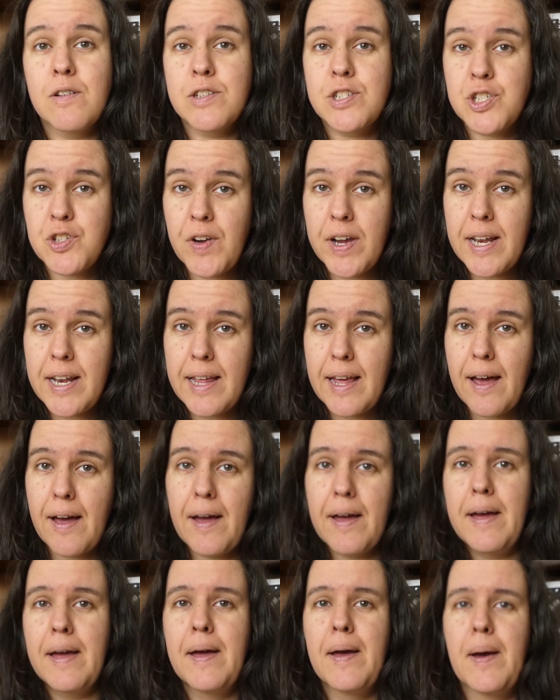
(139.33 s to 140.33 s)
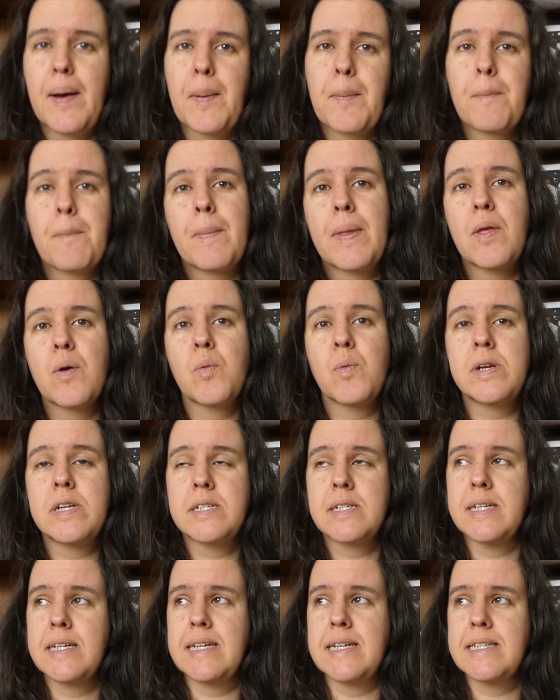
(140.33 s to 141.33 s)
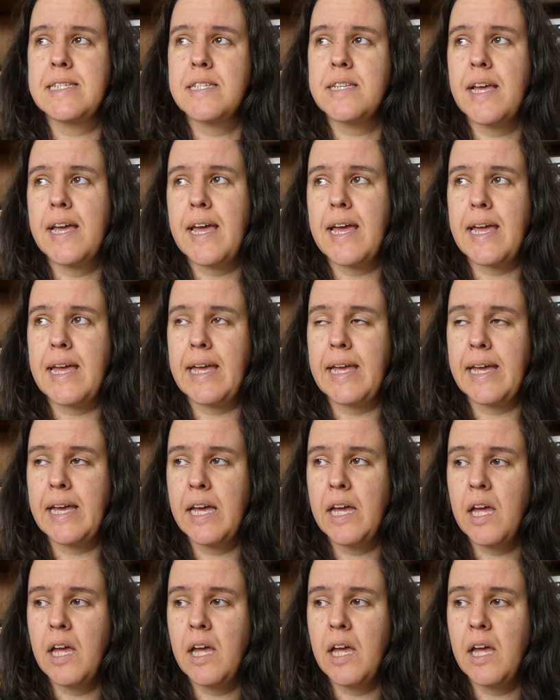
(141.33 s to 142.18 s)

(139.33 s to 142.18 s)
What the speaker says: Australia, which is a